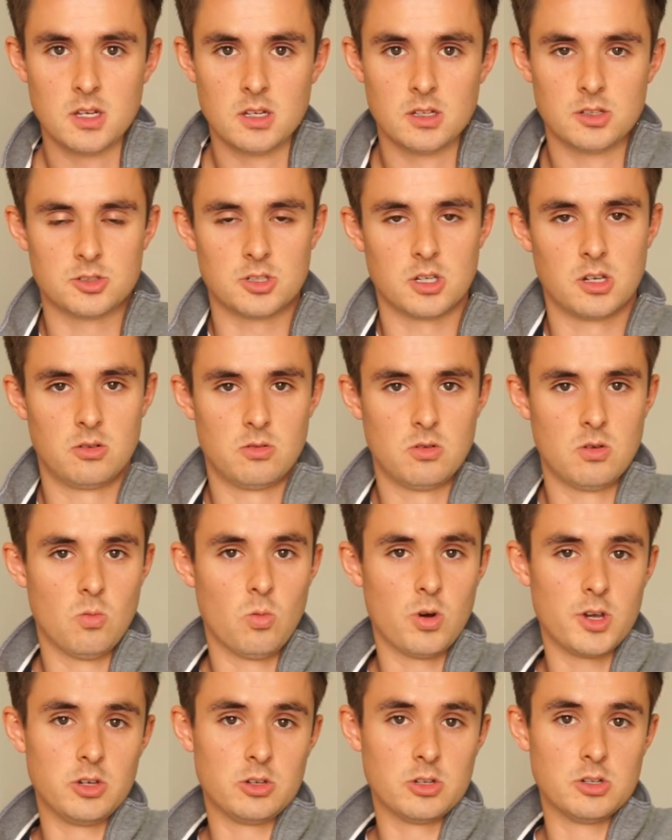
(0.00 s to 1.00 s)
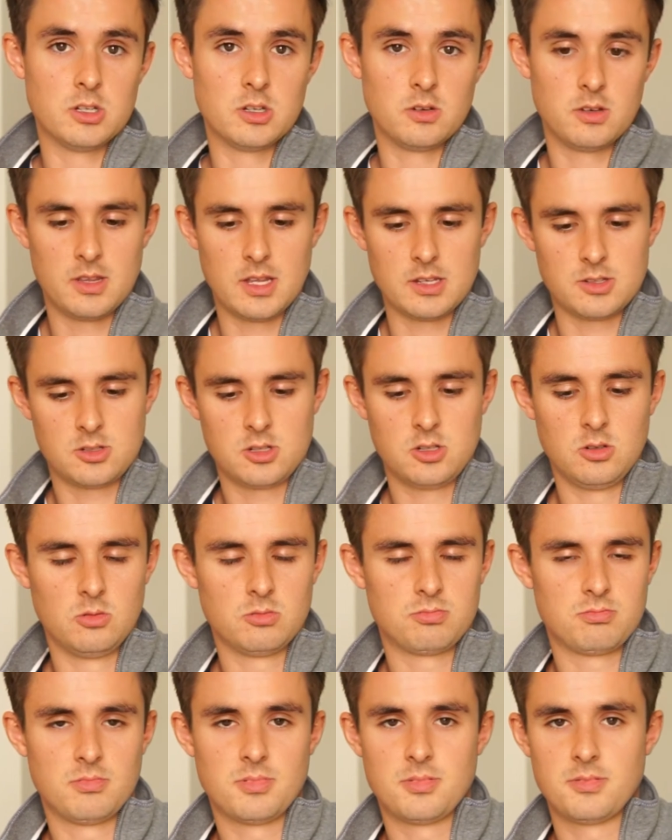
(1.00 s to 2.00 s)
So what you can do, there's two
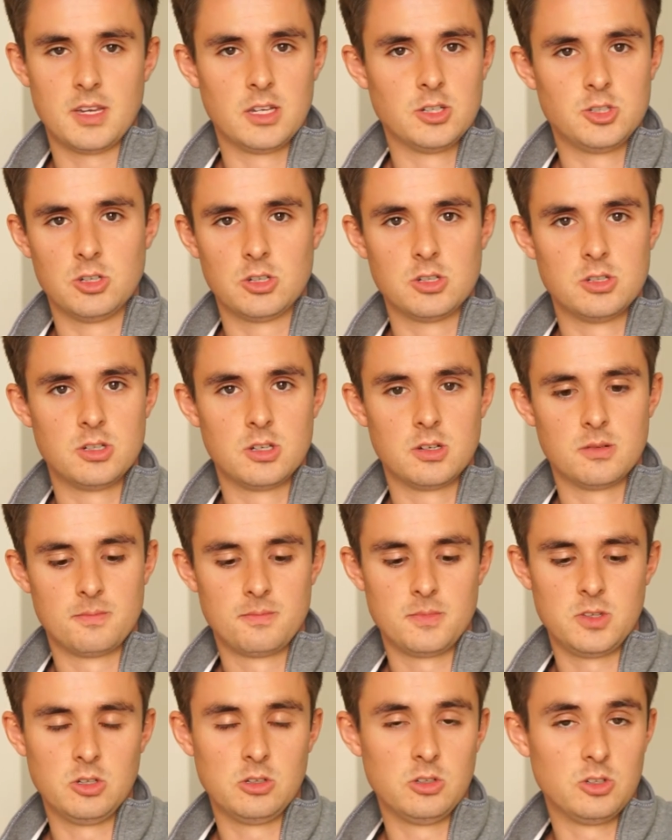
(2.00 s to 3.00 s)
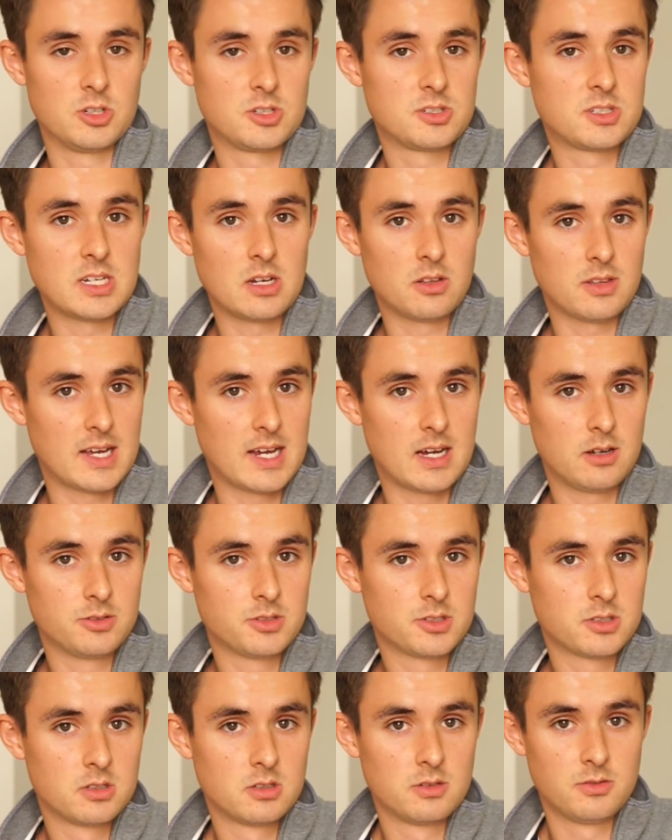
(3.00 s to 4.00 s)
things you can do. You can just sell the
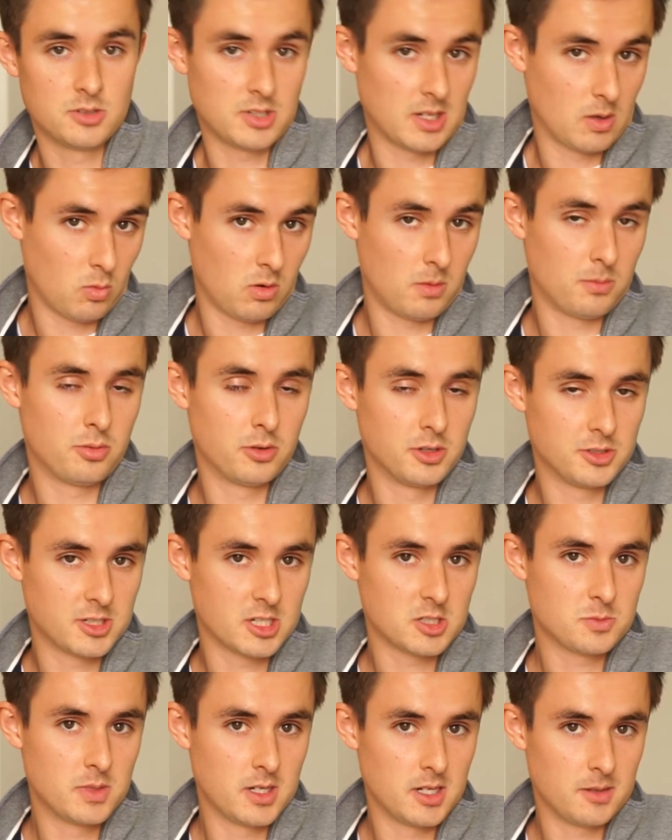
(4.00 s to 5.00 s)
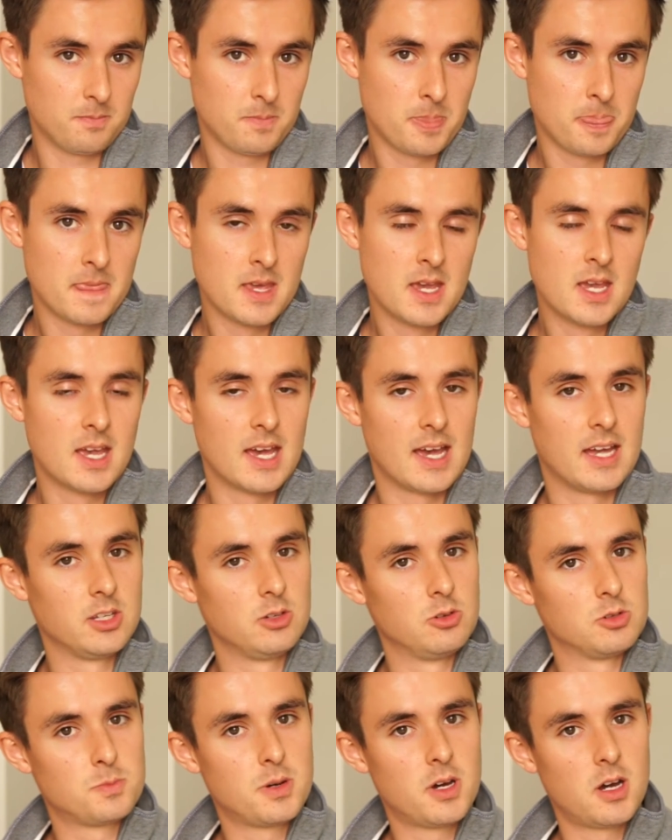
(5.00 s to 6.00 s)
house for say 1.6 million and
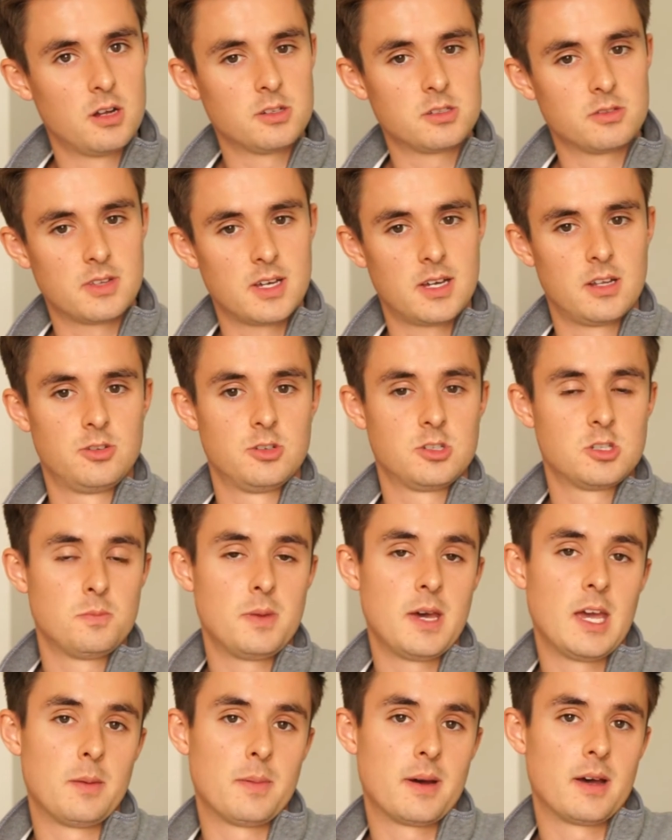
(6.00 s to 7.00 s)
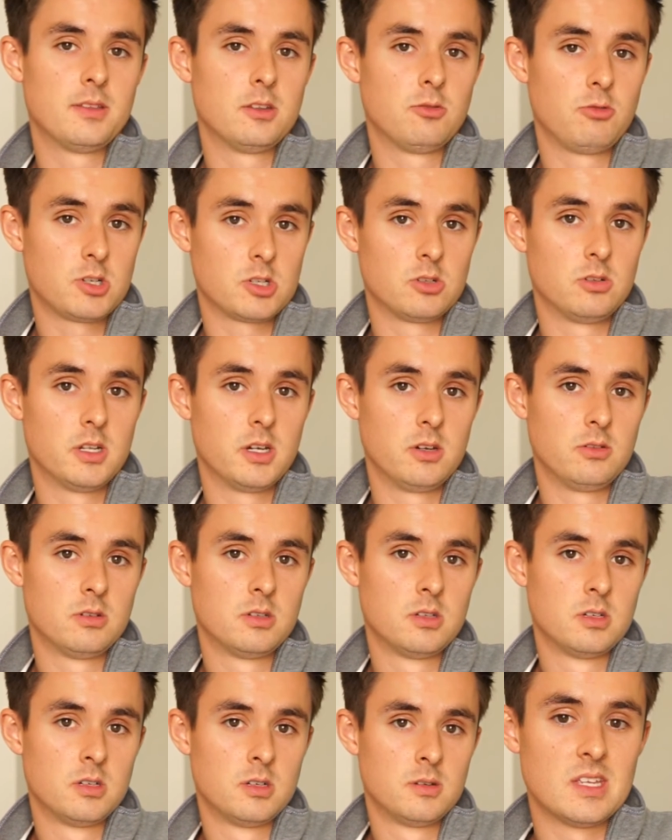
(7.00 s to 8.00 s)
use part of that just to pay back the original loan,
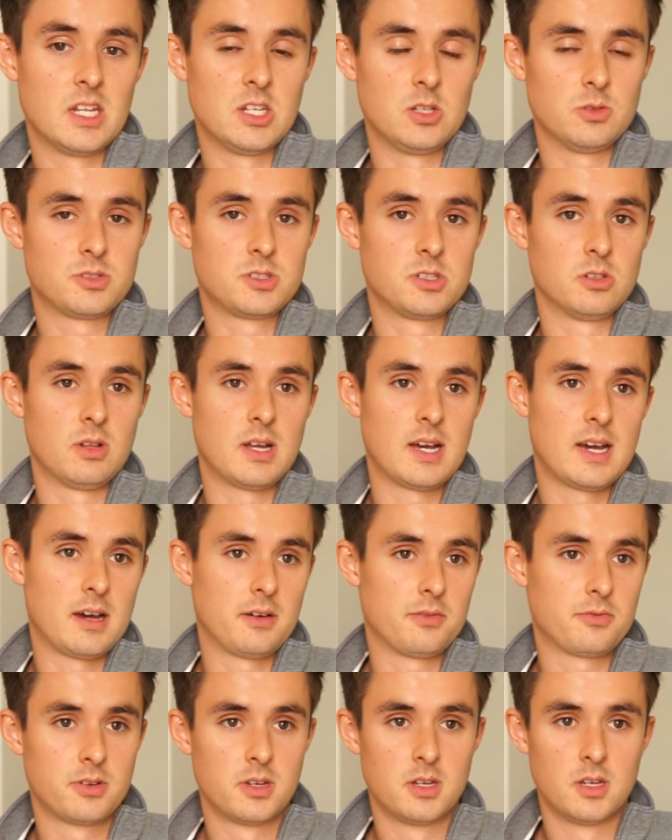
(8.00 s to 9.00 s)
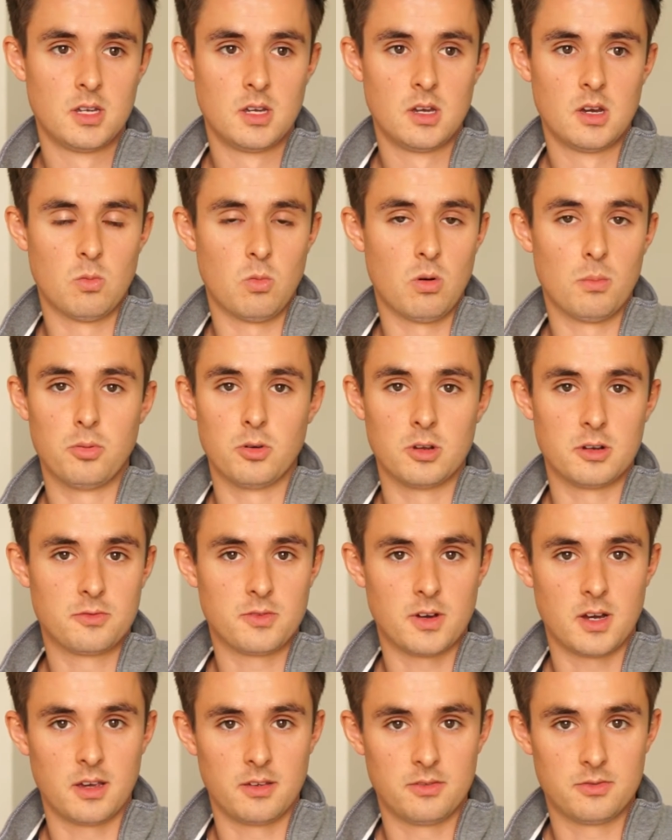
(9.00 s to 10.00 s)
and you'll still have
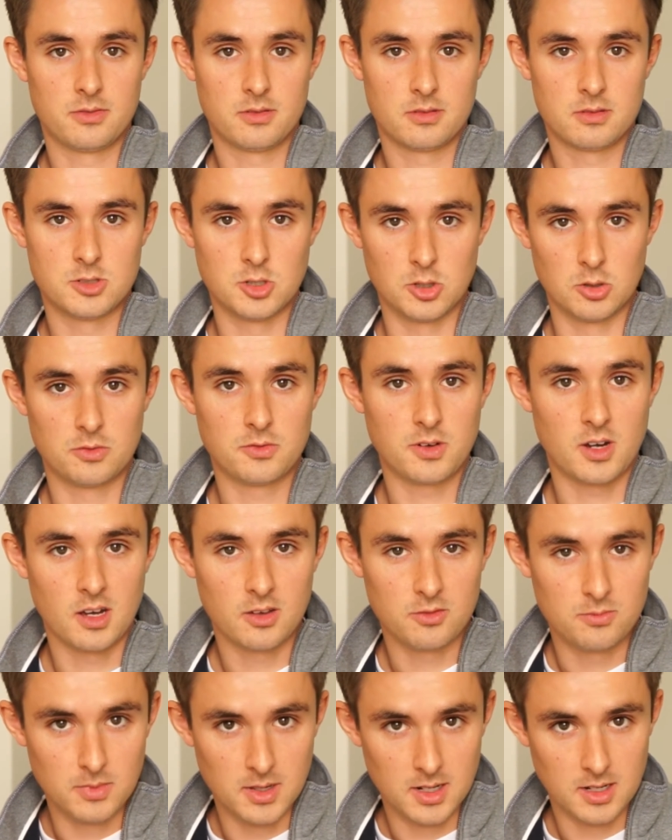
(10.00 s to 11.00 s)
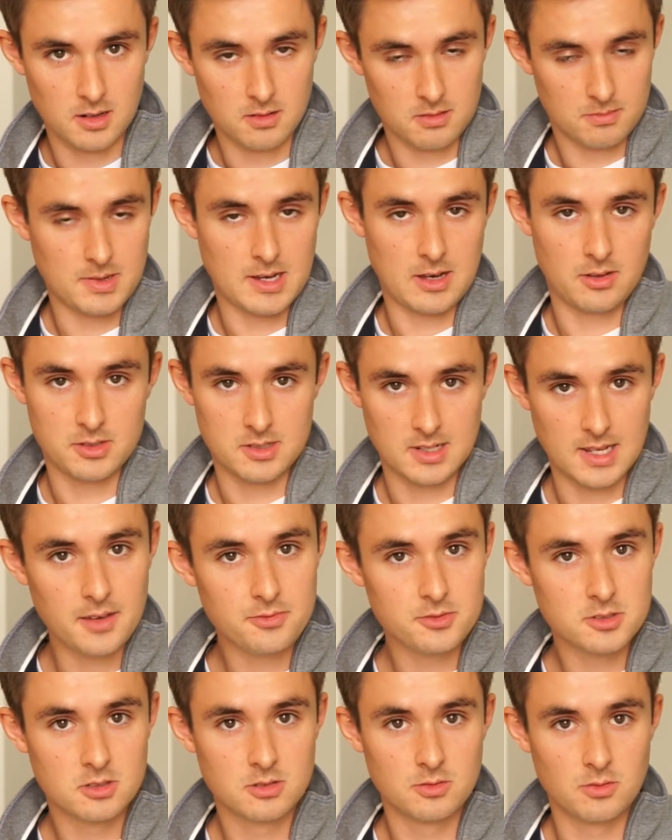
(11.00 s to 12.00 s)
1.525 million pounds
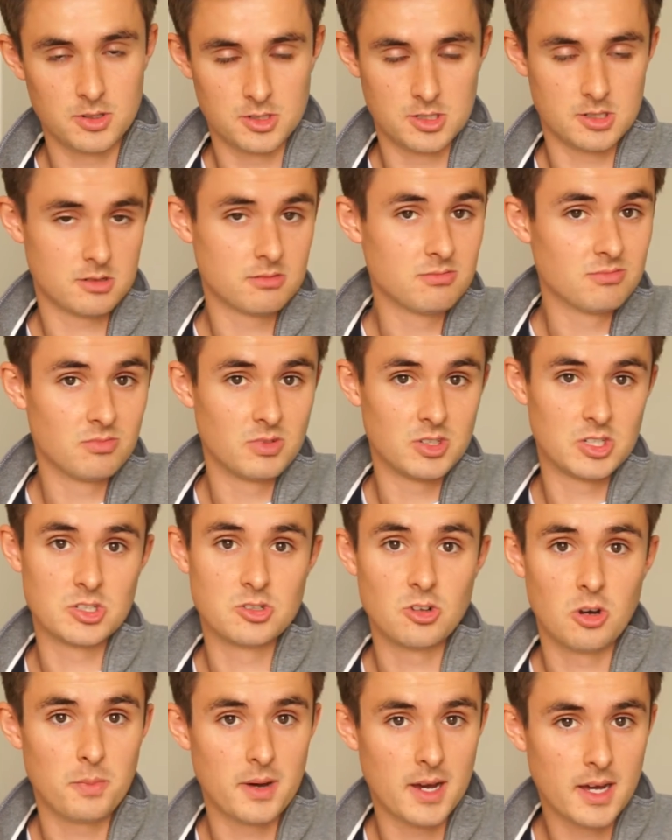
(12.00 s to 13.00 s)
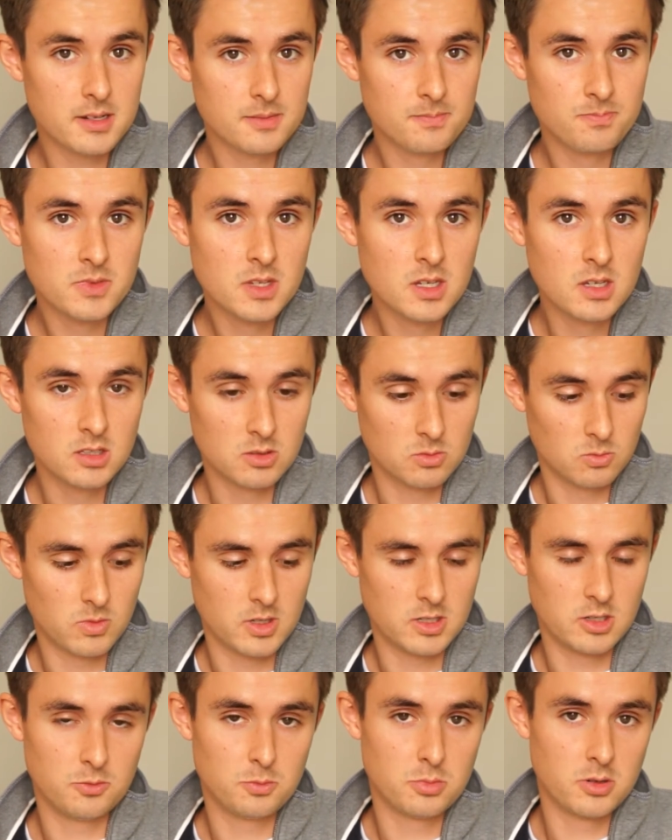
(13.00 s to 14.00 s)
left, which is not bad
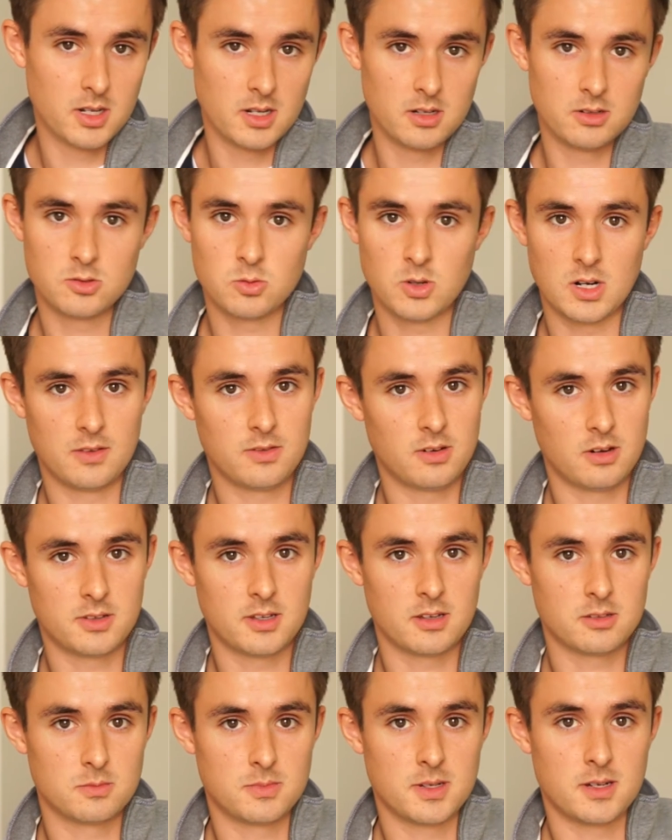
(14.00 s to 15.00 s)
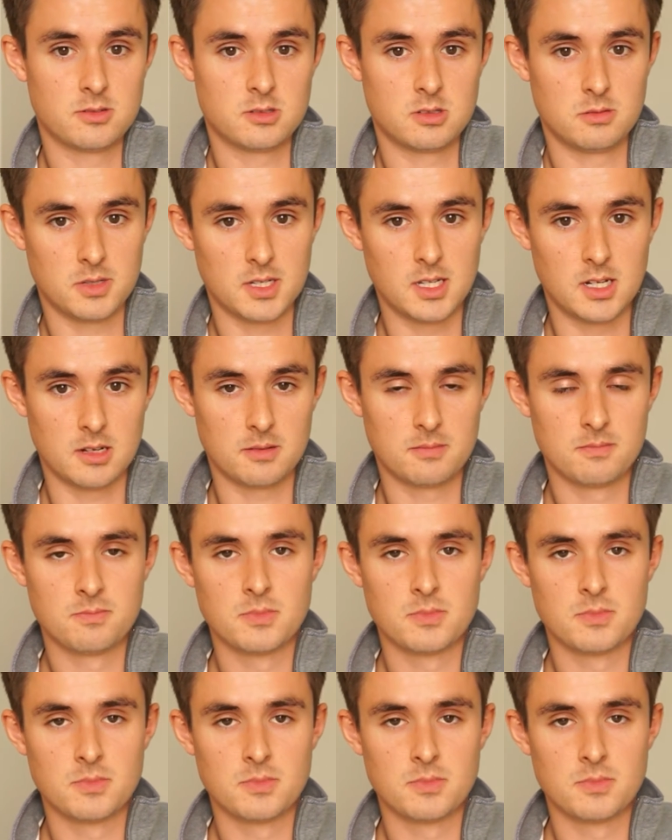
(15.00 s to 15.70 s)
when you've put in £25,000 at the beginning.